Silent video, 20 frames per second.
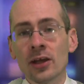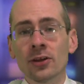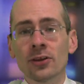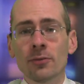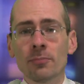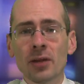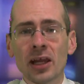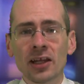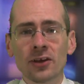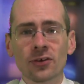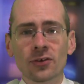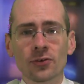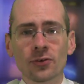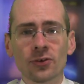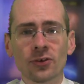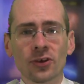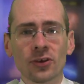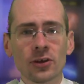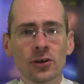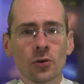the
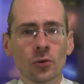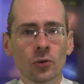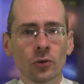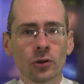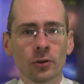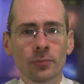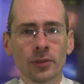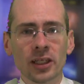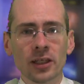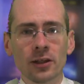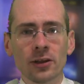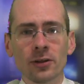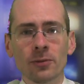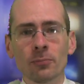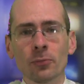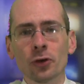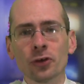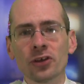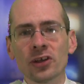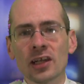banksters and the oilmen and the
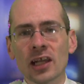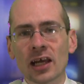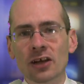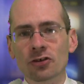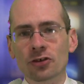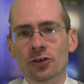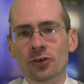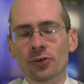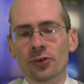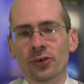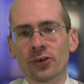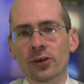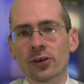multinationals